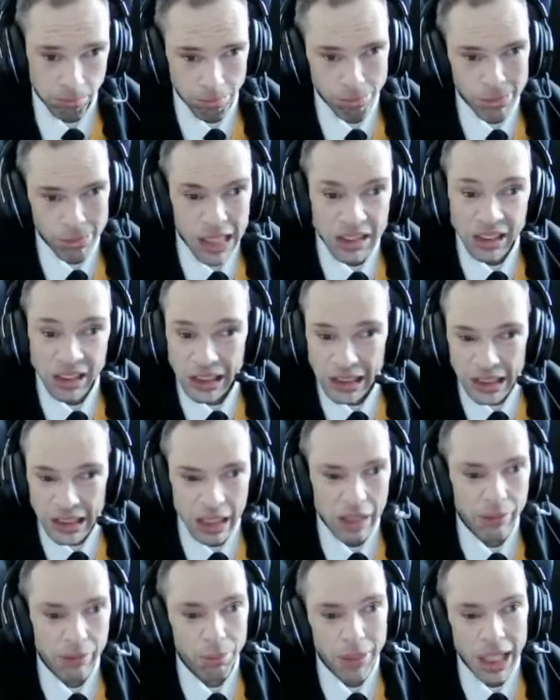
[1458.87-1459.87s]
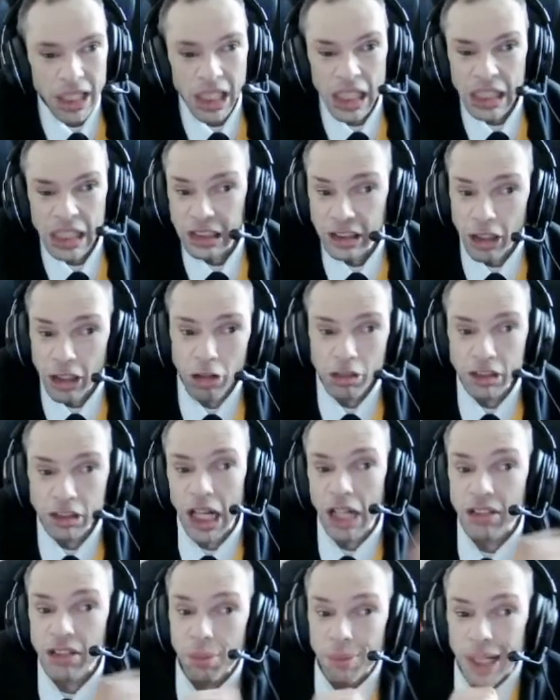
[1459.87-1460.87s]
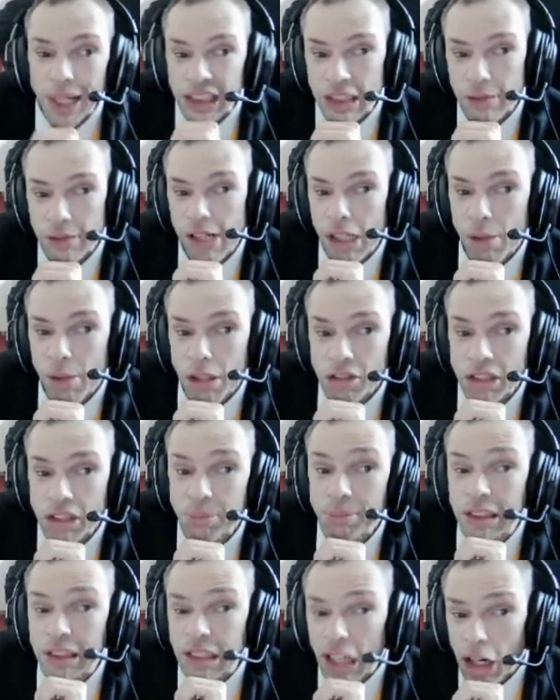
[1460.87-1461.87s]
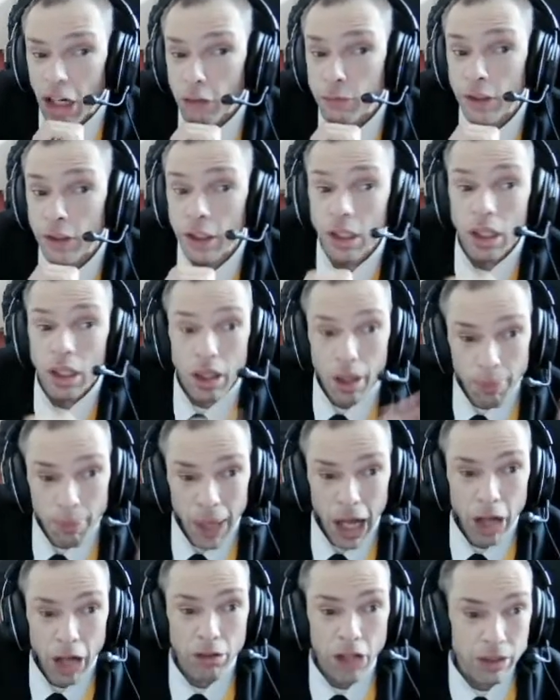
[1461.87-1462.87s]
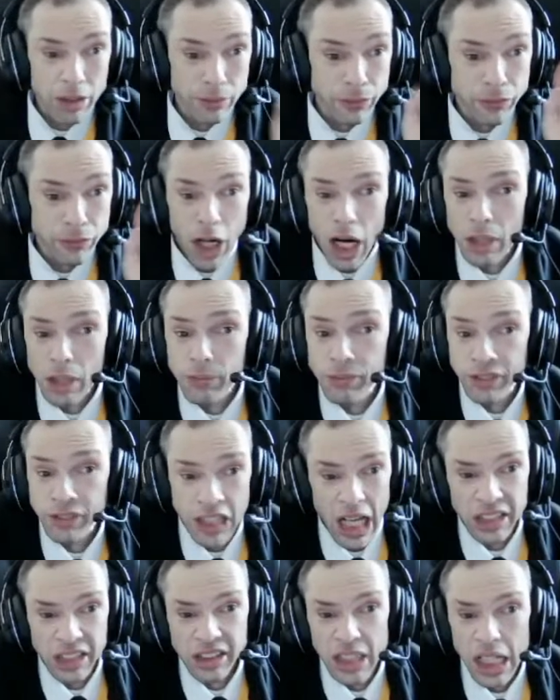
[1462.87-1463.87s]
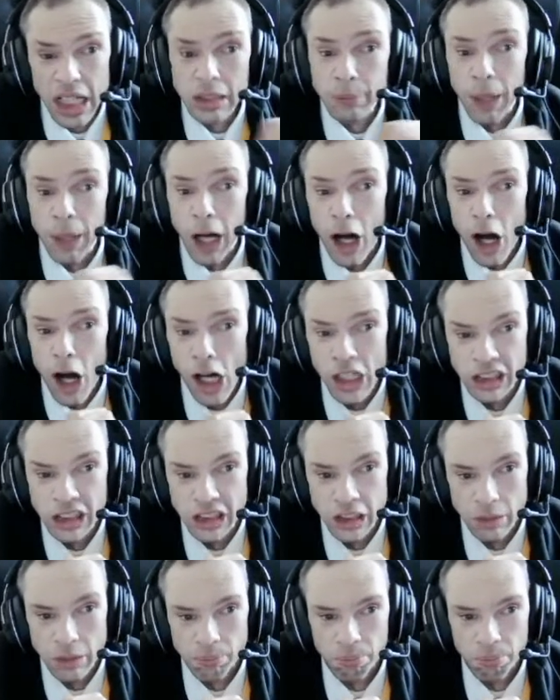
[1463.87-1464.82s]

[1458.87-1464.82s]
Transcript: when he's going down the Magic Railroad himself about like 5, 10 years behind?